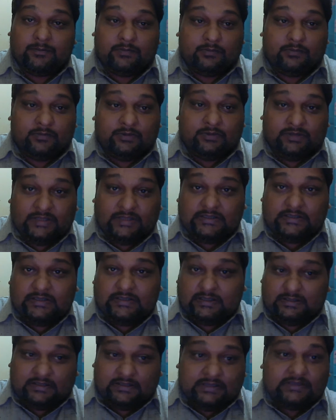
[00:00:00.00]

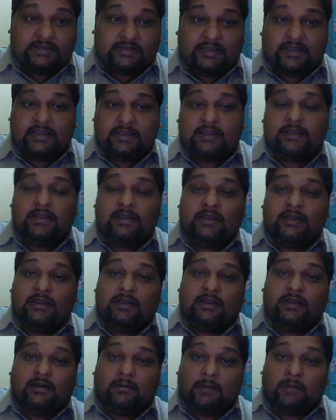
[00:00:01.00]
This day
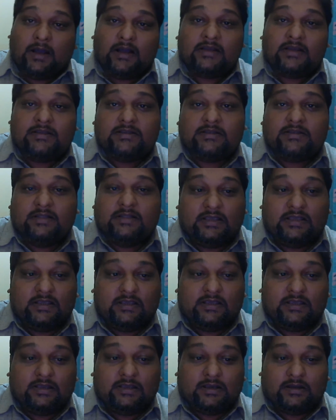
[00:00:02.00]
marks
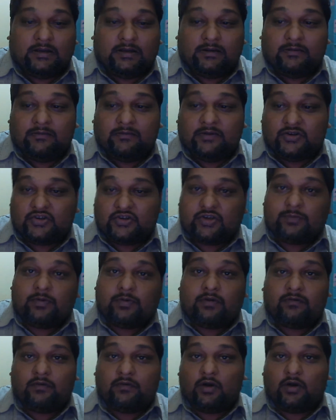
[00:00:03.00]
the worship
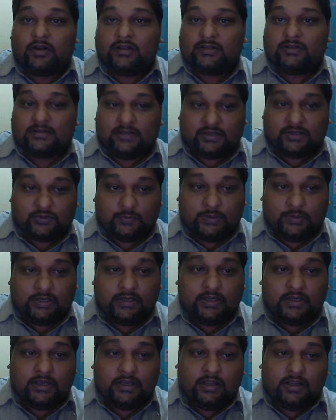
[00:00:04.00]
of goddess Lakshmi,
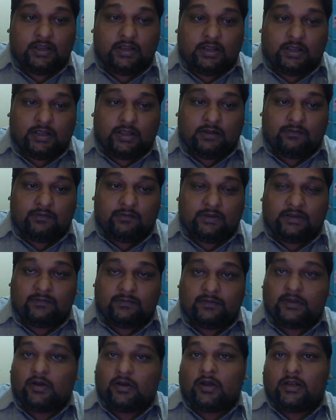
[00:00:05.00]
and
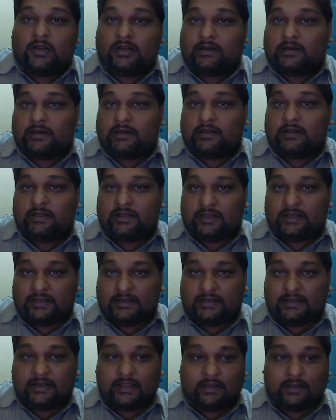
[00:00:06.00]
we call it in the
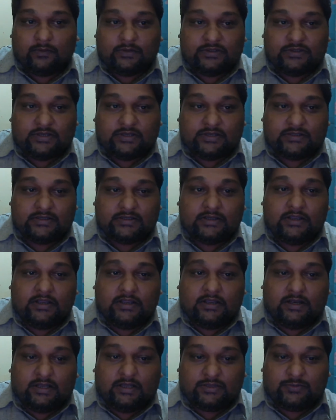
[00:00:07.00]
Hindi language as
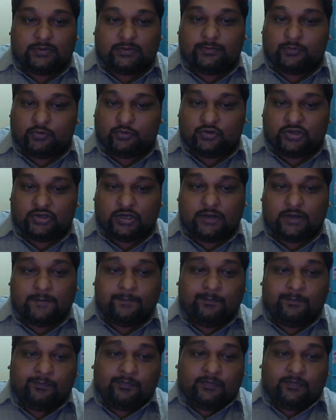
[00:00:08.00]
Lakshmi Puja.
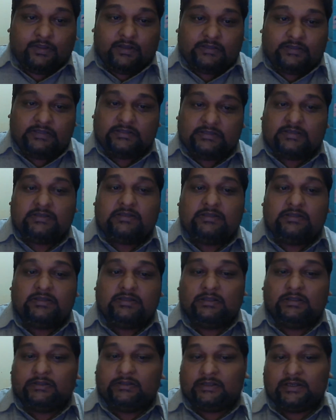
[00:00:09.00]
This is
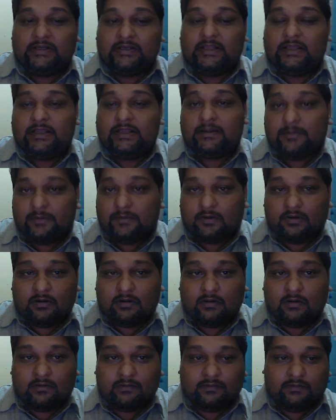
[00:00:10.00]
the third day
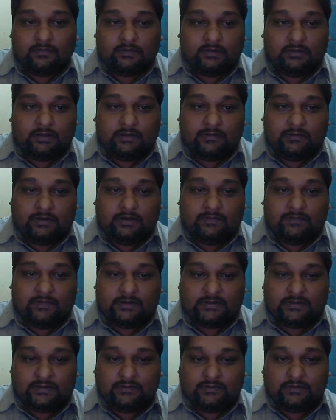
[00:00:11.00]
of the Diwali
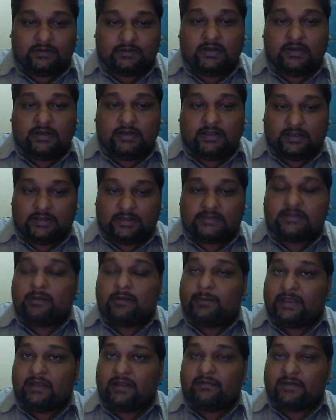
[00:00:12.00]
festival. Is the
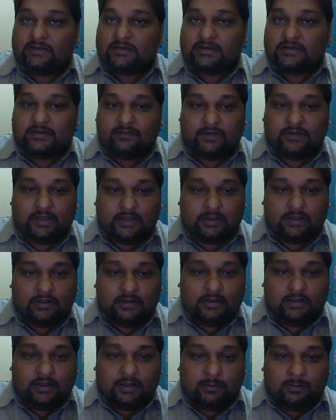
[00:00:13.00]
main festive day.
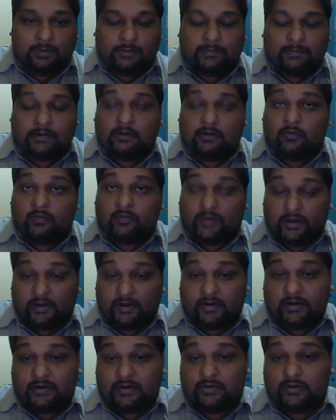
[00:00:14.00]
People wear
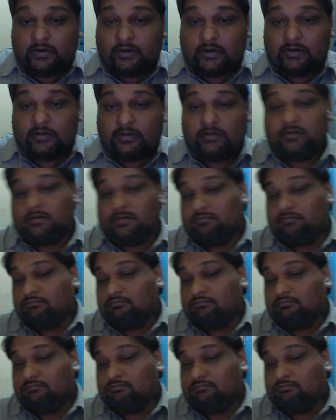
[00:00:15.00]
new clothes